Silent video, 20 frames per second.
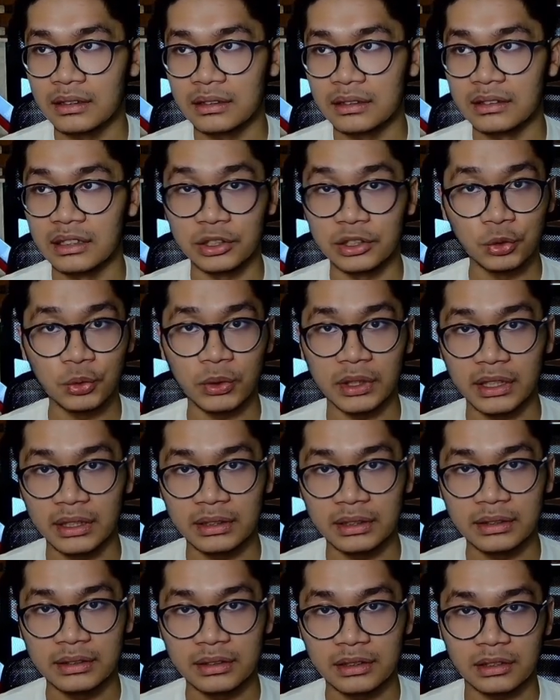the doer,
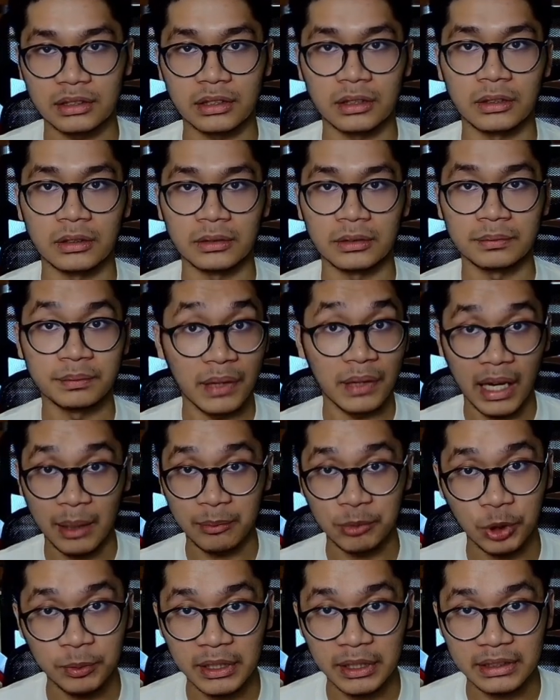so I'm
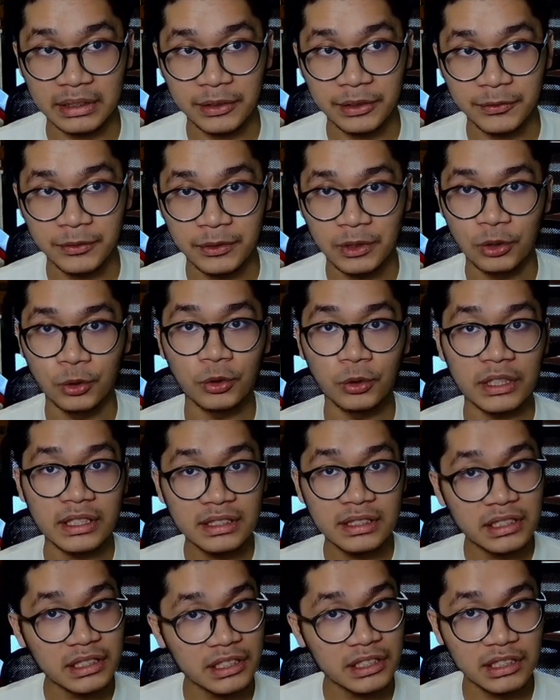nominative. Who is
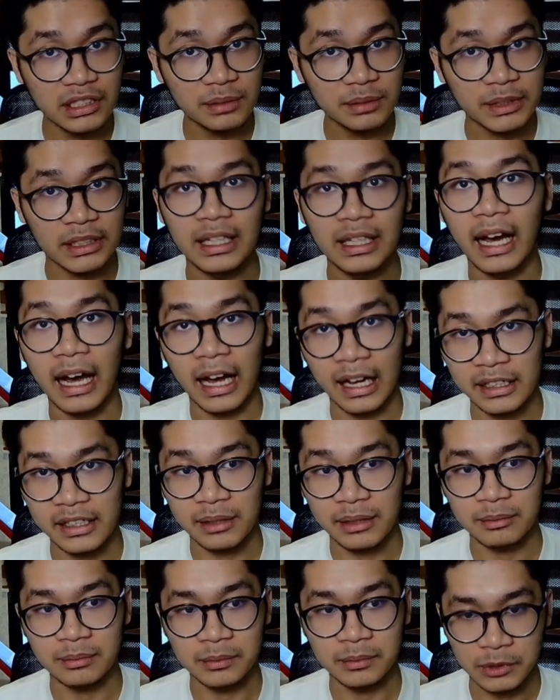teaching German? I
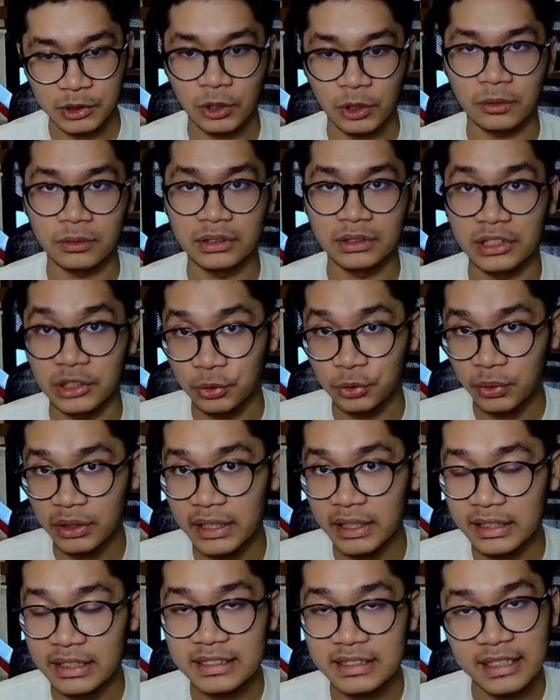am. So the doer
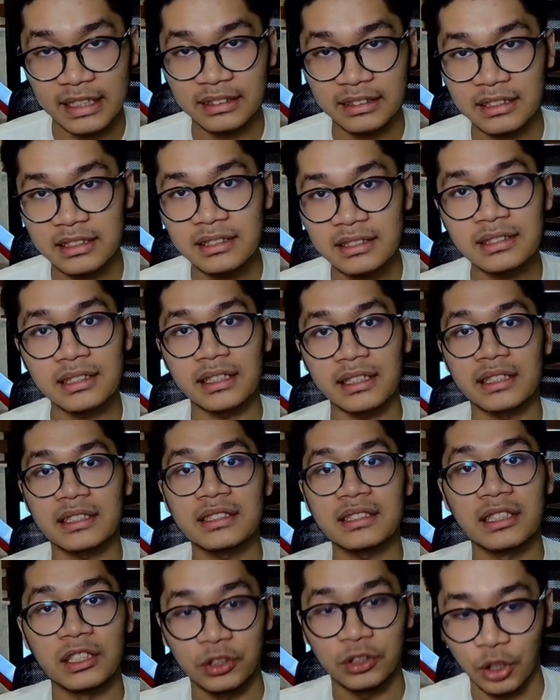in a sentence
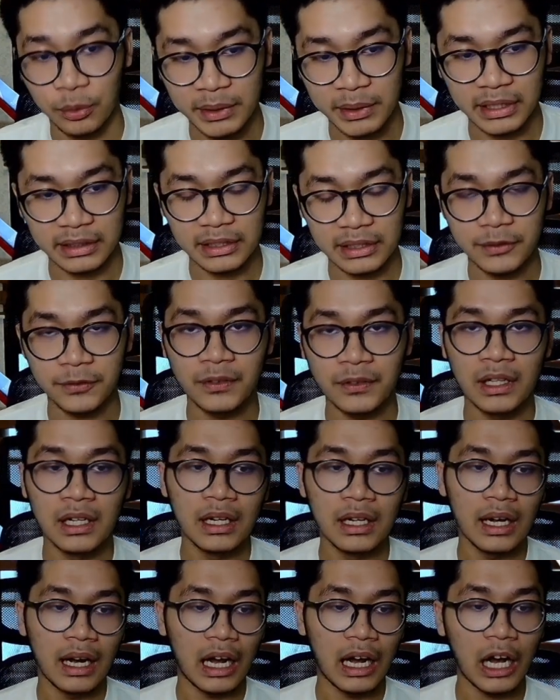is nominative.
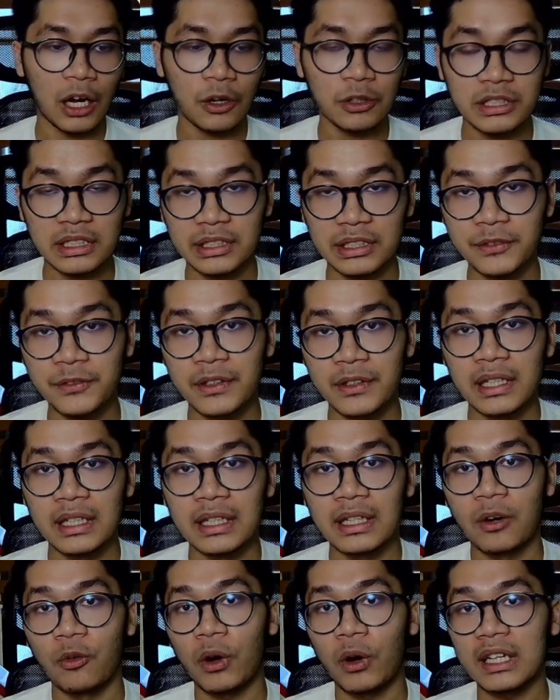Akkusativ,
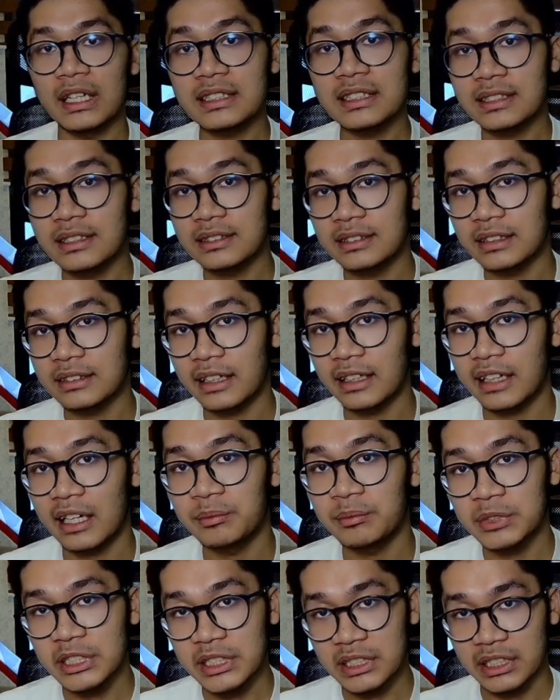what is the thing that I'm
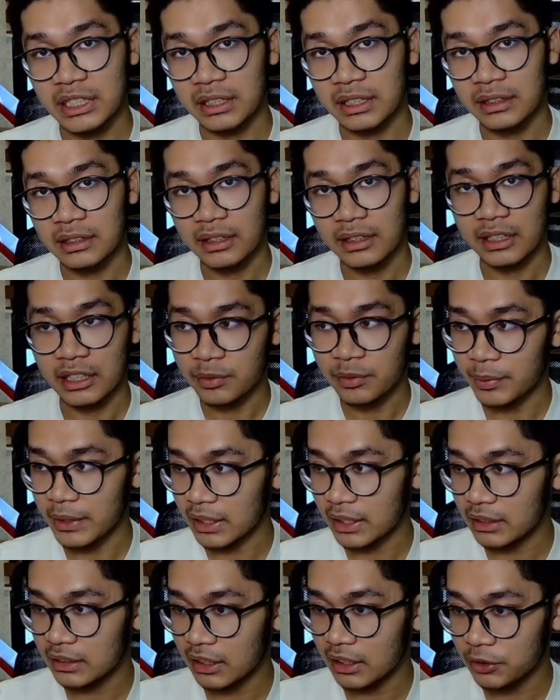teaching? Ich
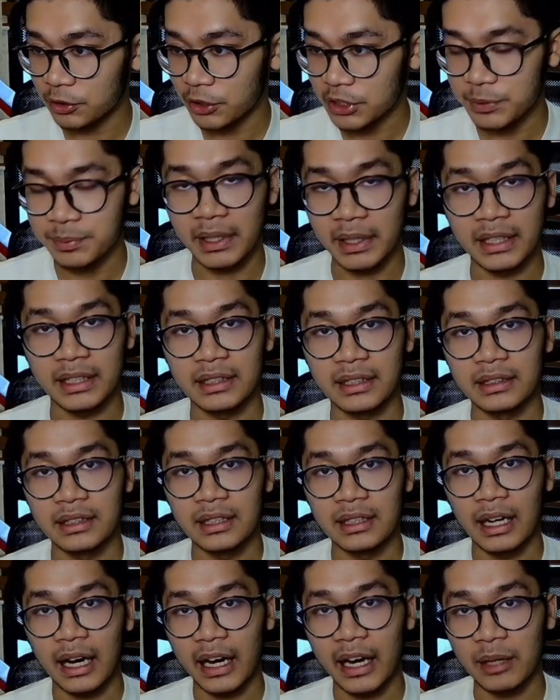bringe dir Deutsch bei.
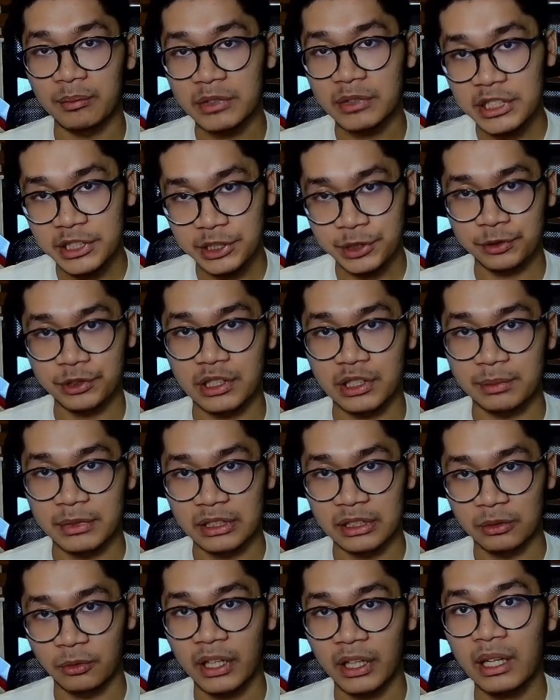I am teaching you
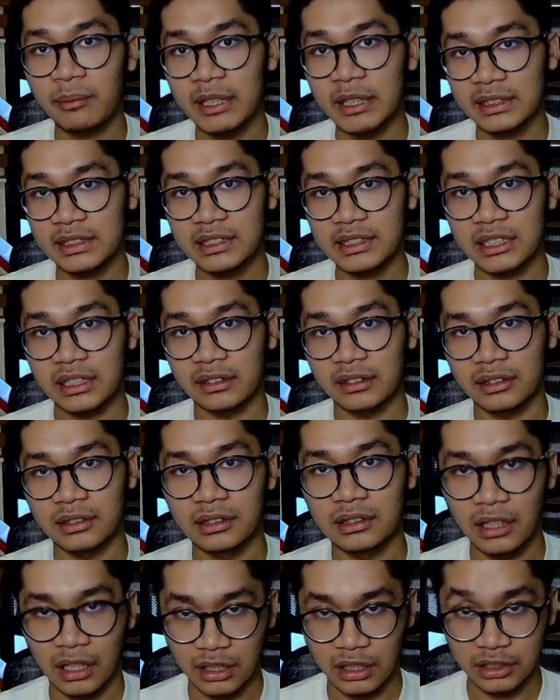German. What am I teaching?
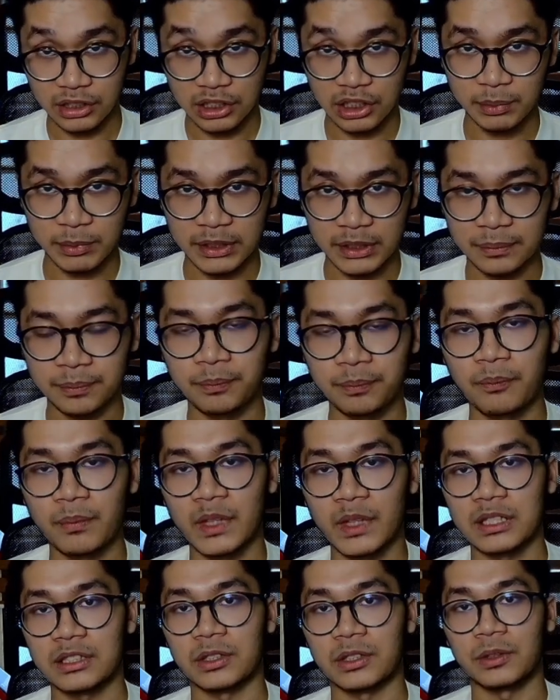German.
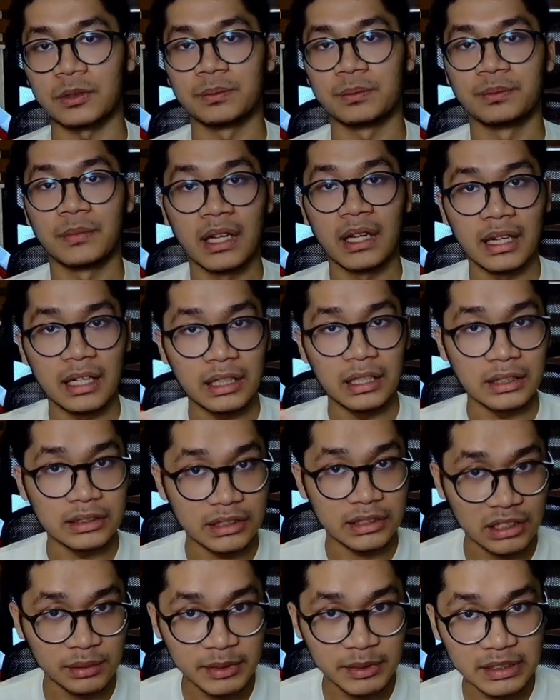So
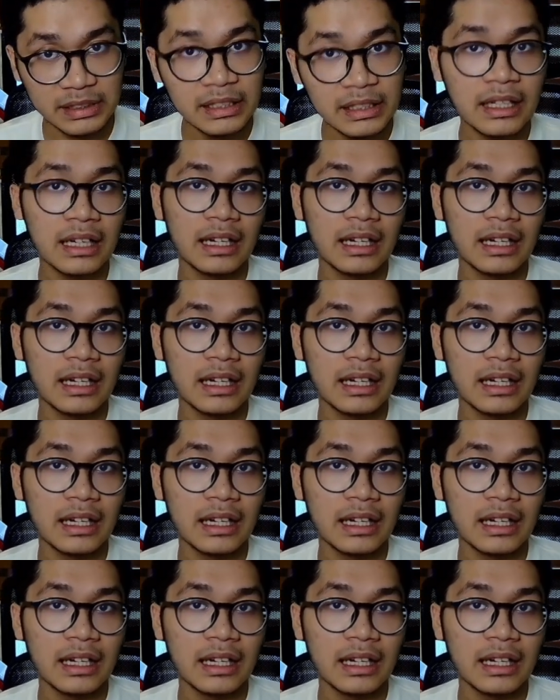German,